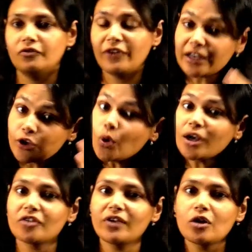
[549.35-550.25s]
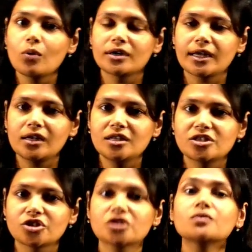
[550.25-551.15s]
When you are giving a vertical
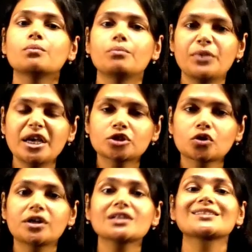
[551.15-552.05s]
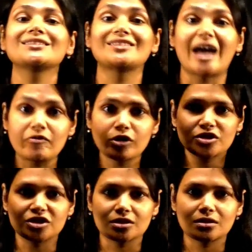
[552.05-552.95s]
incision, make sure it's
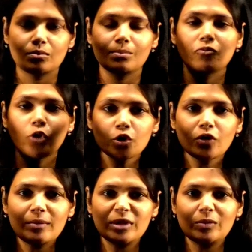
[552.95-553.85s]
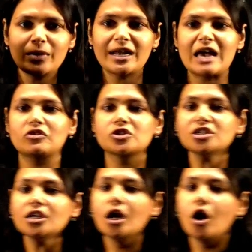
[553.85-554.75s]
divergent. What do I mean by
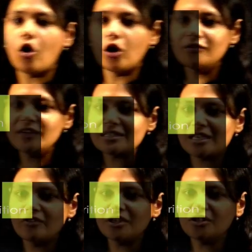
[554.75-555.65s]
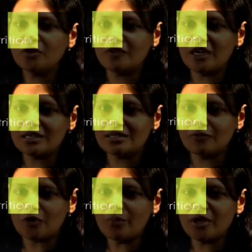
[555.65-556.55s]
divergent? Always give it in a way,
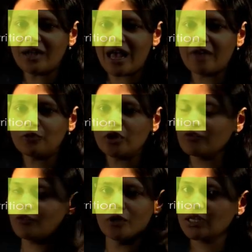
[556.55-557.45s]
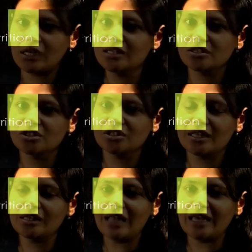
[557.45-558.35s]
see from here I have to give a vertical incision
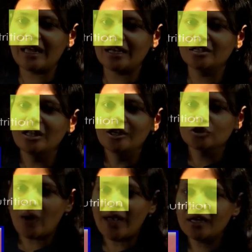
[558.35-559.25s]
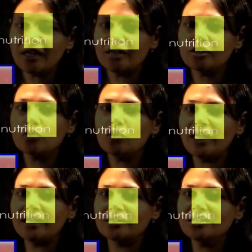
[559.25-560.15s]
at the line angle. So I can either go
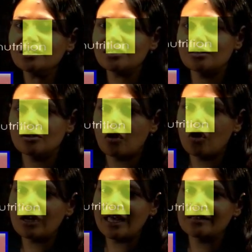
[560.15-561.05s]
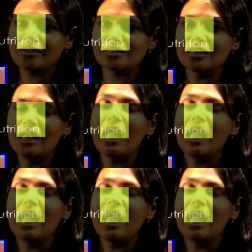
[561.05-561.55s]
like this or like this.